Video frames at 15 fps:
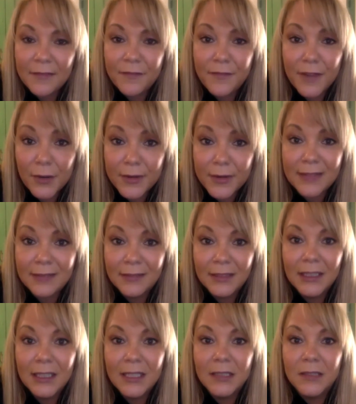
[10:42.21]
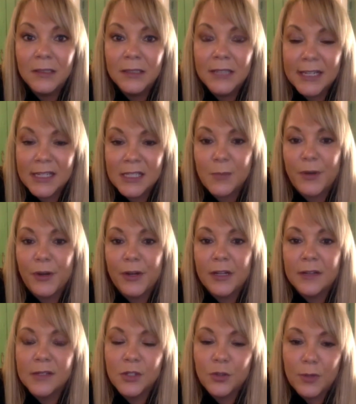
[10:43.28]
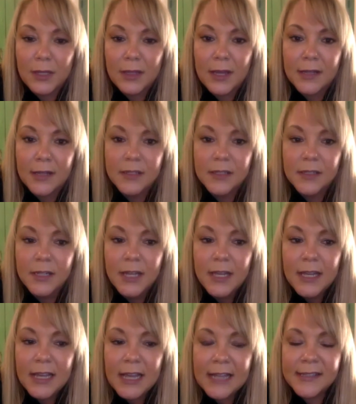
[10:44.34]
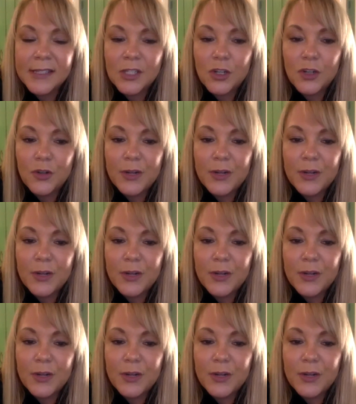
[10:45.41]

and they had very little experience doing that.